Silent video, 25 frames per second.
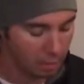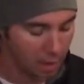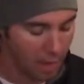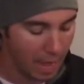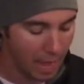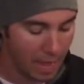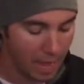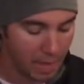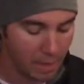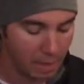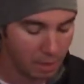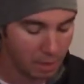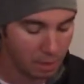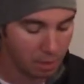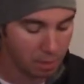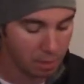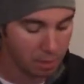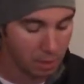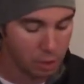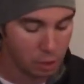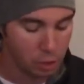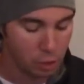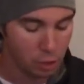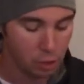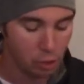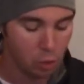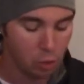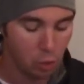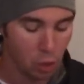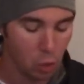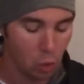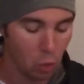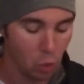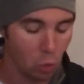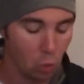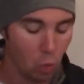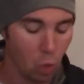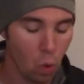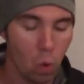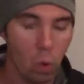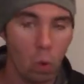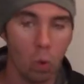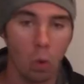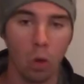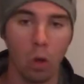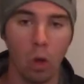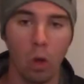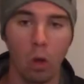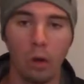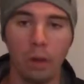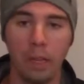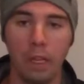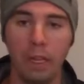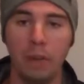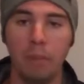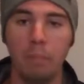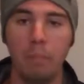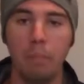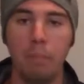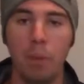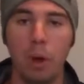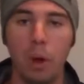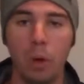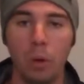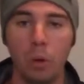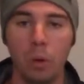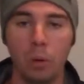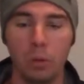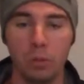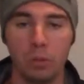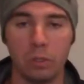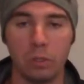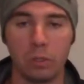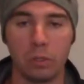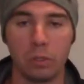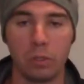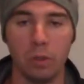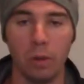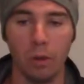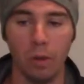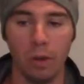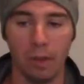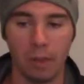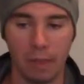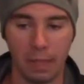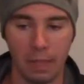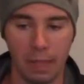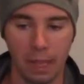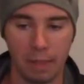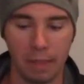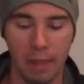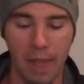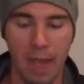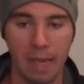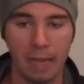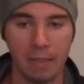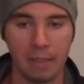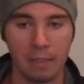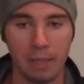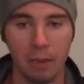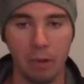And make sure you don't roll on any bones or anything like that, because that